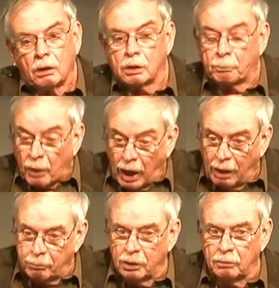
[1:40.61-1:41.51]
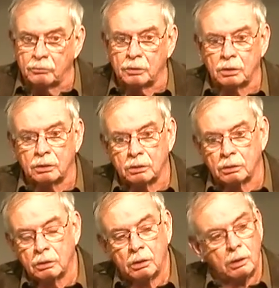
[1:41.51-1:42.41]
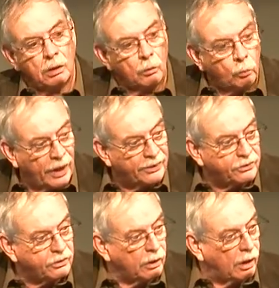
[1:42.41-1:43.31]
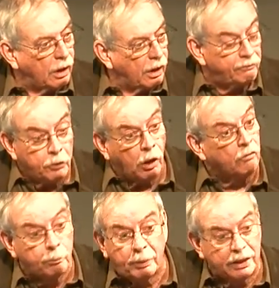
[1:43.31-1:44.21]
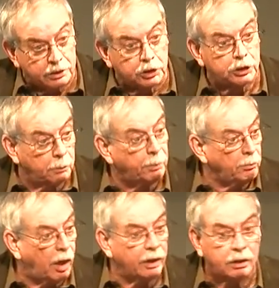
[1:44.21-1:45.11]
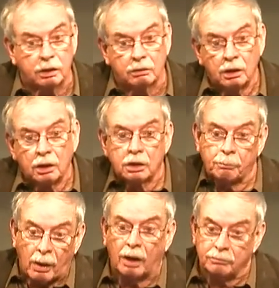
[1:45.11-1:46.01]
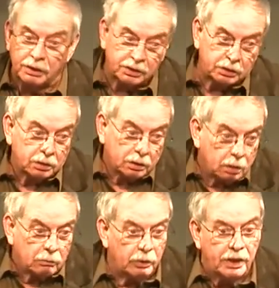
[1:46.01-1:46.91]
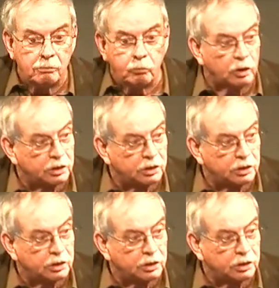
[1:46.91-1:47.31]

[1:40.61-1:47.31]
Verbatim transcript: The problem with, uh, if you overpay at the supermarket, the problem is we need more